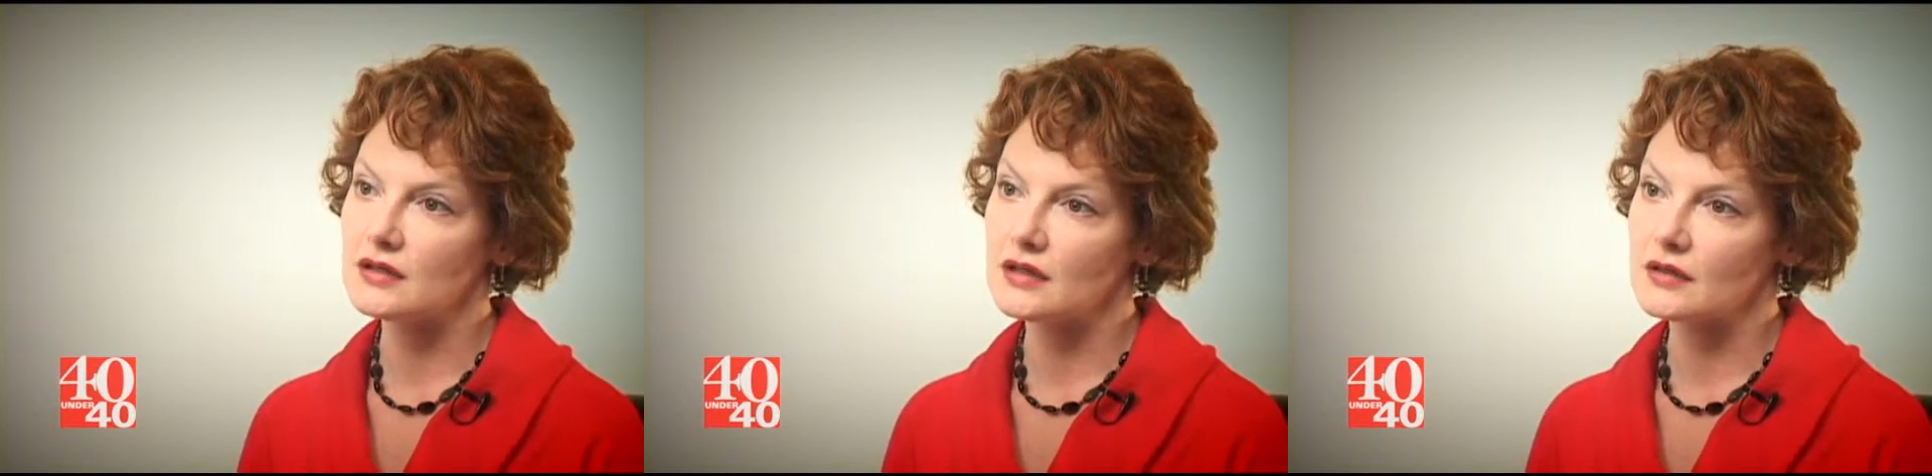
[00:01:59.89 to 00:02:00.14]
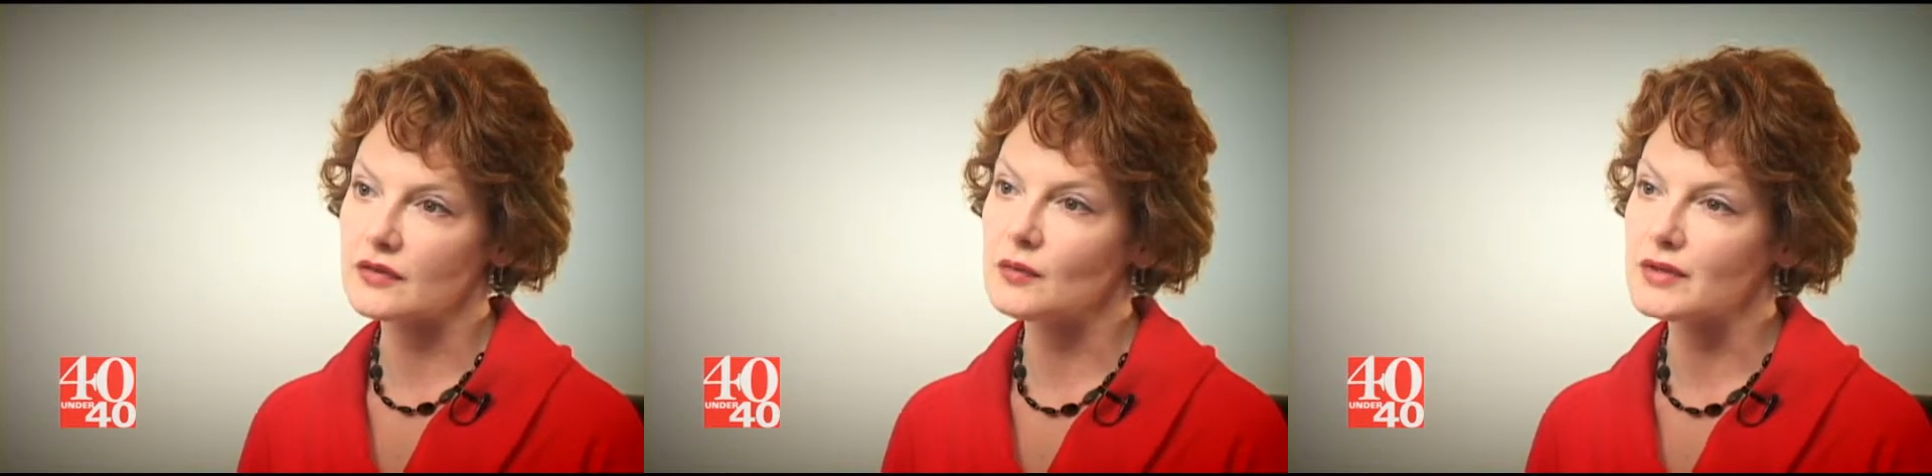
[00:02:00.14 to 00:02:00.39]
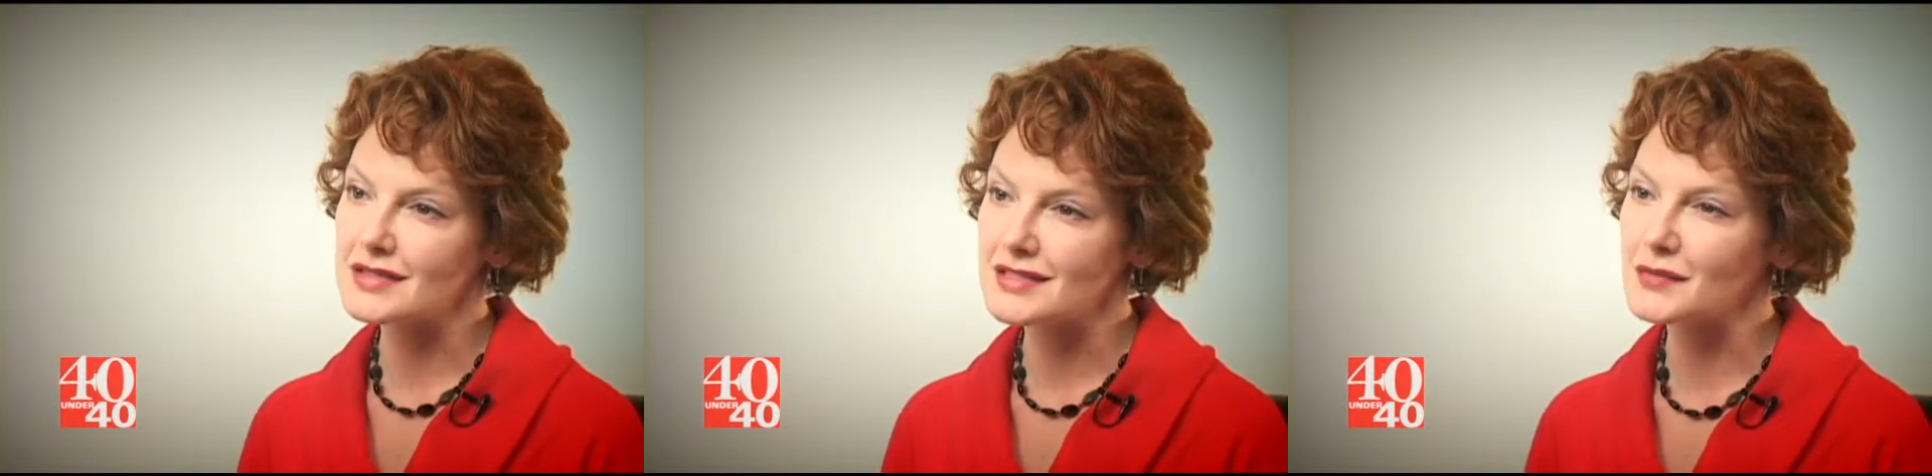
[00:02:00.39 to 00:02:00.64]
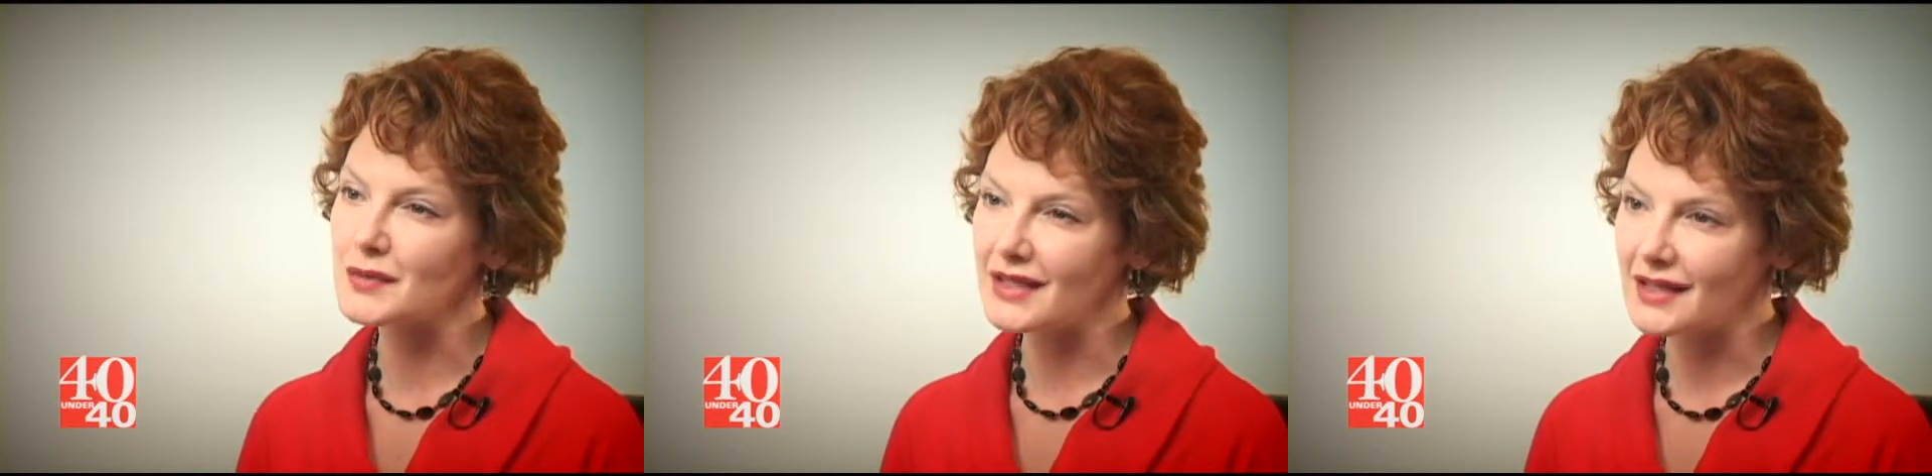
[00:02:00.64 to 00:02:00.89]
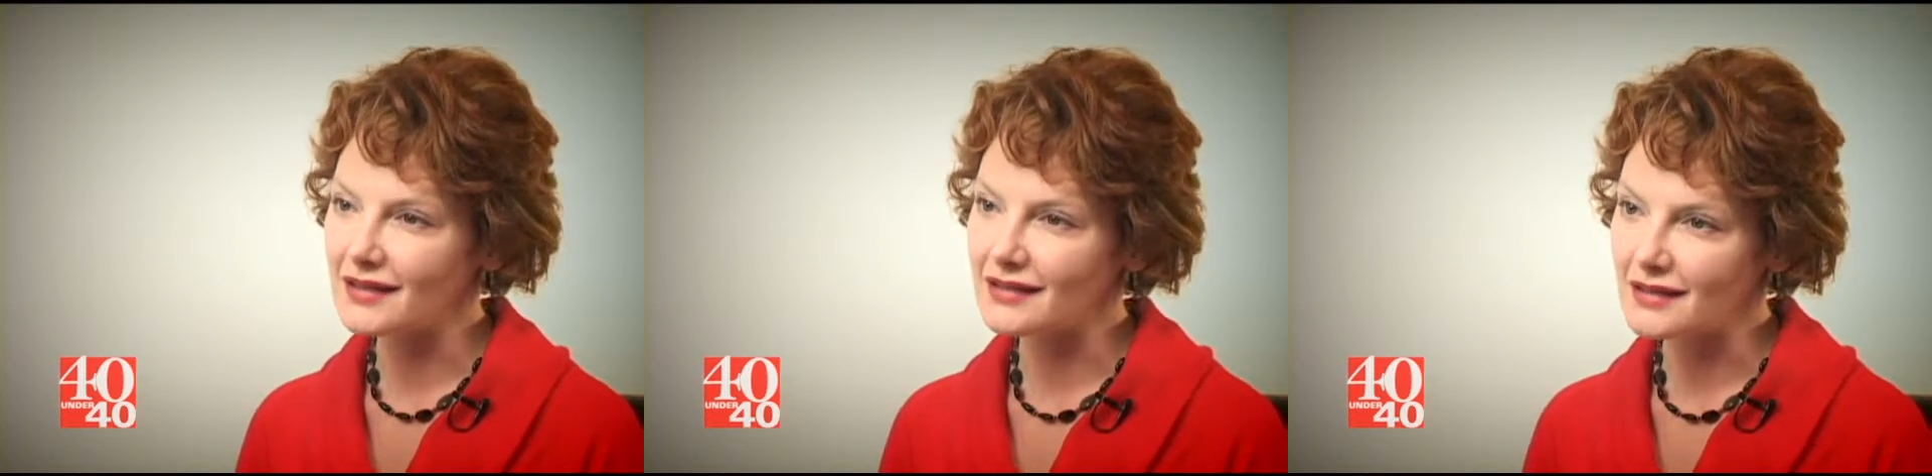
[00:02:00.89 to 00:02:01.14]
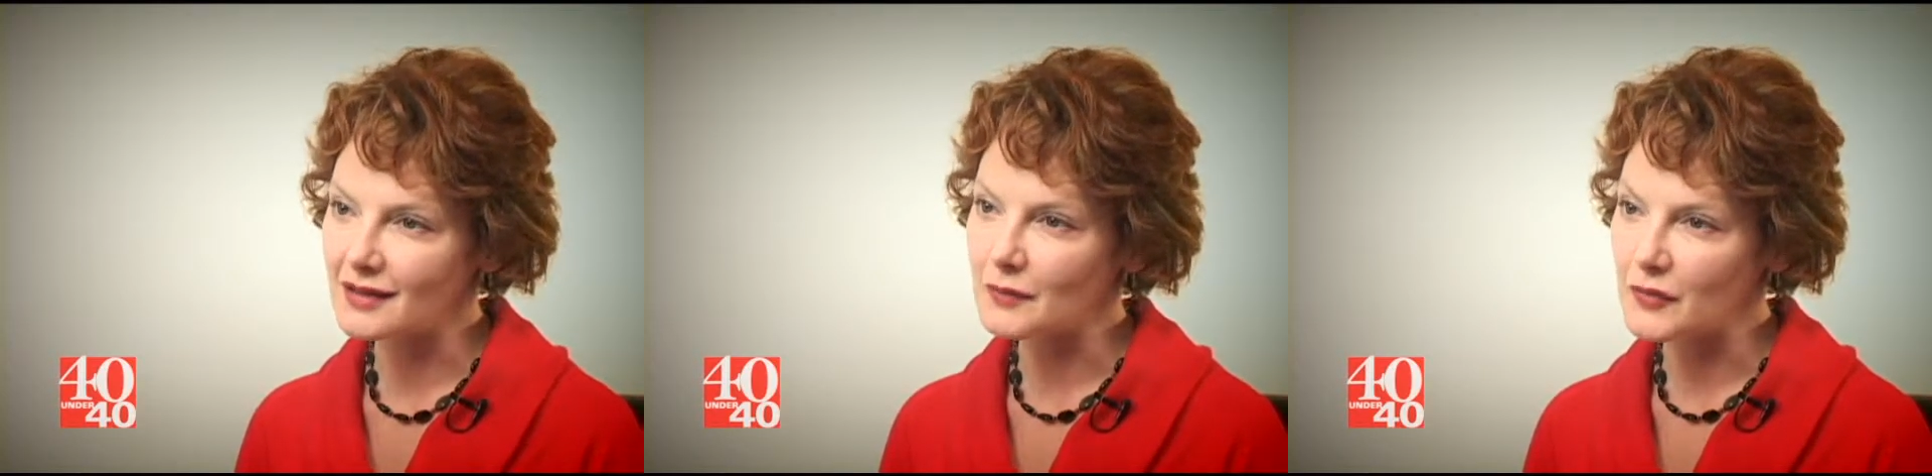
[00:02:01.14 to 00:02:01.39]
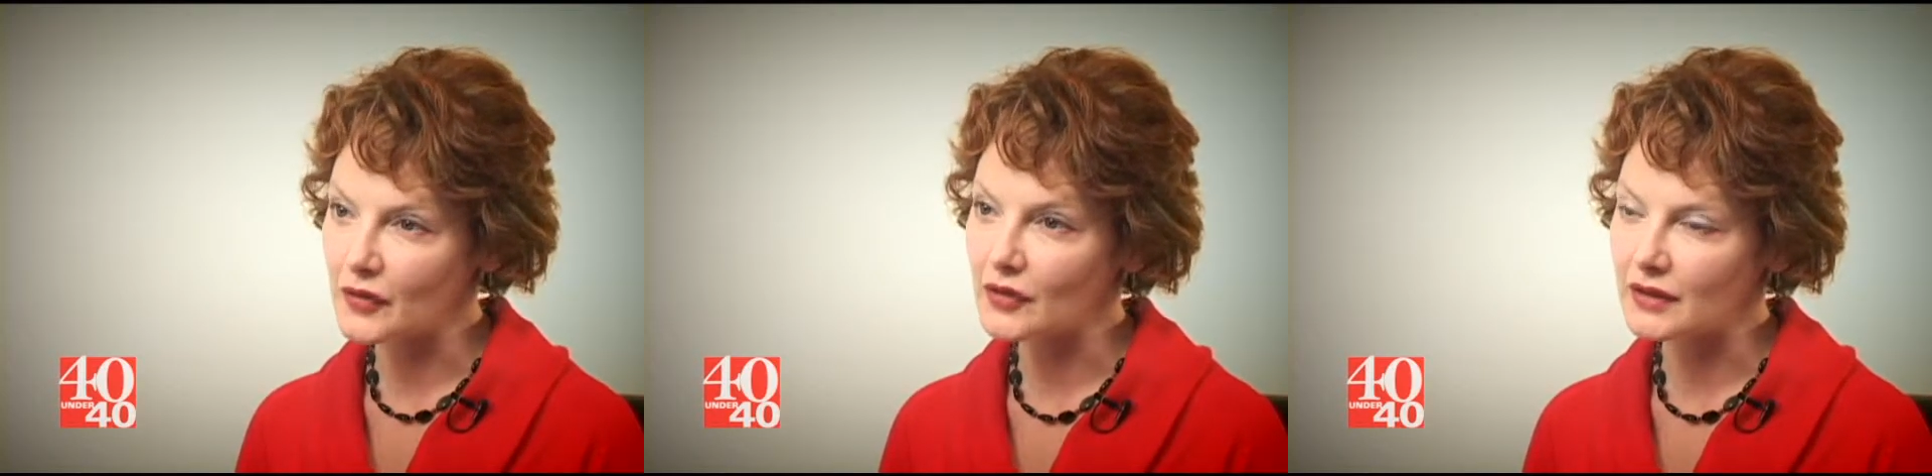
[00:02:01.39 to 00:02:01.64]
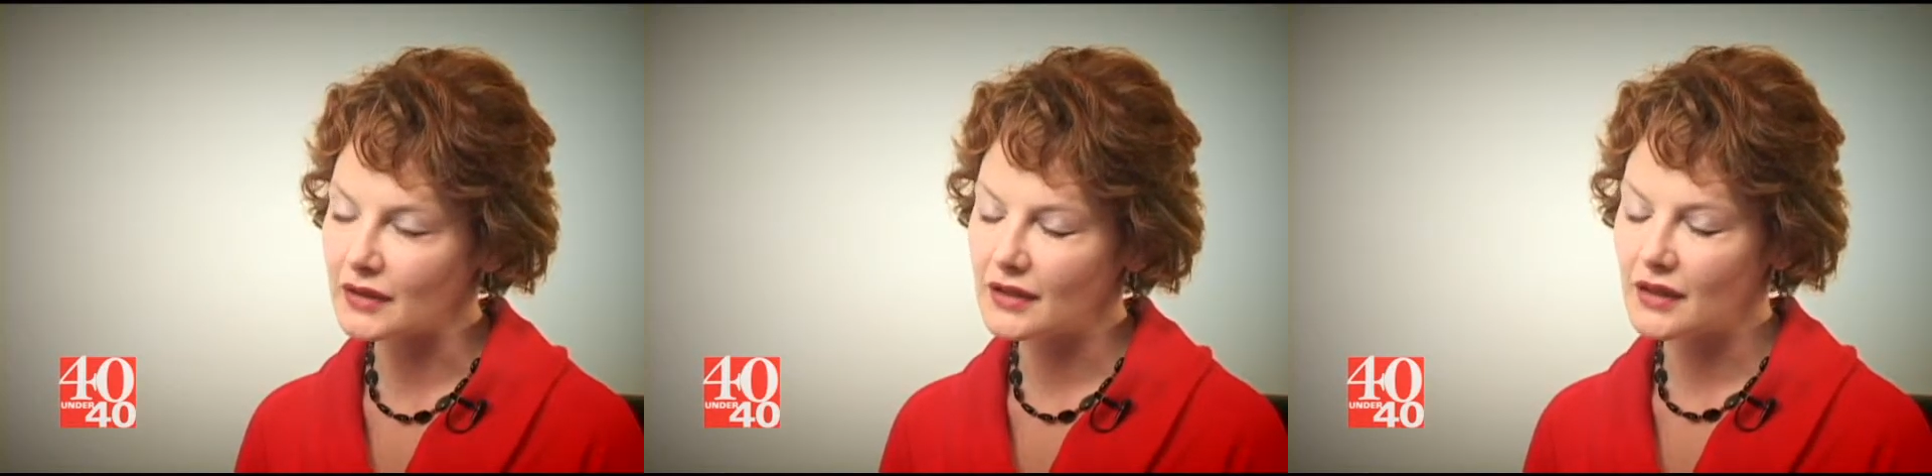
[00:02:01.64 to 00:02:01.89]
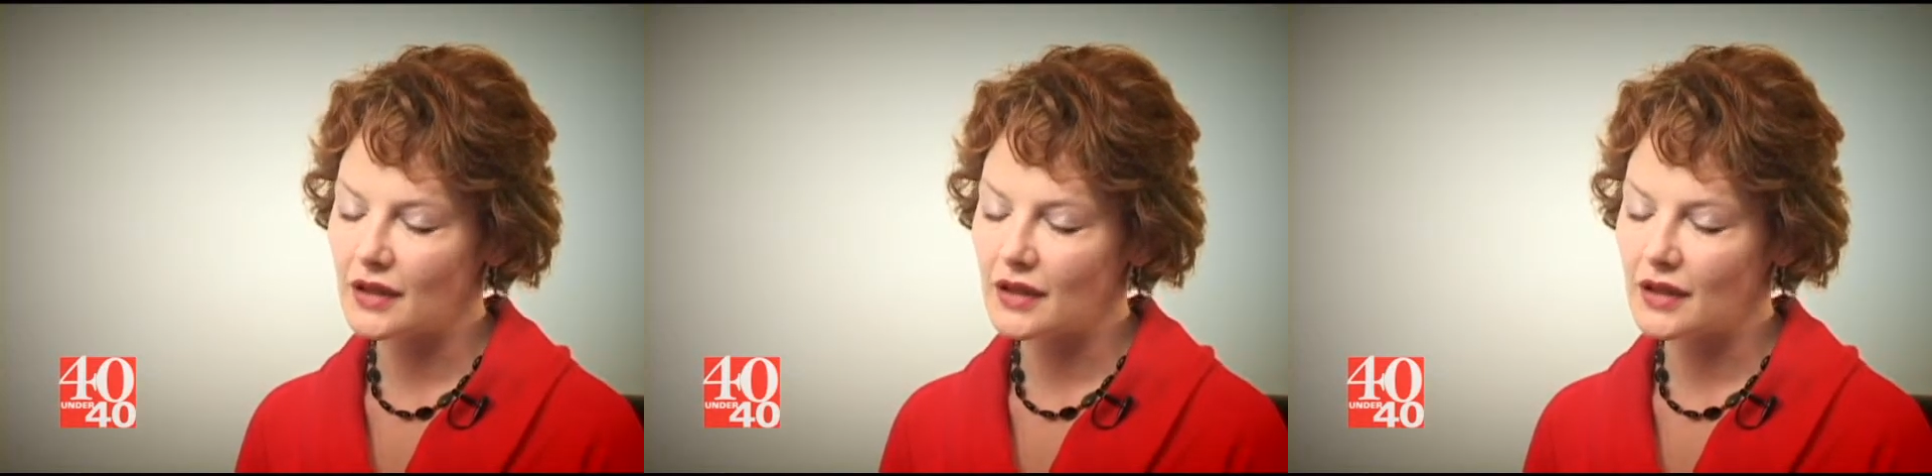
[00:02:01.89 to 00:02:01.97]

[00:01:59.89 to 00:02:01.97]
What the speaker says: are the ones that we can't help thoroughly.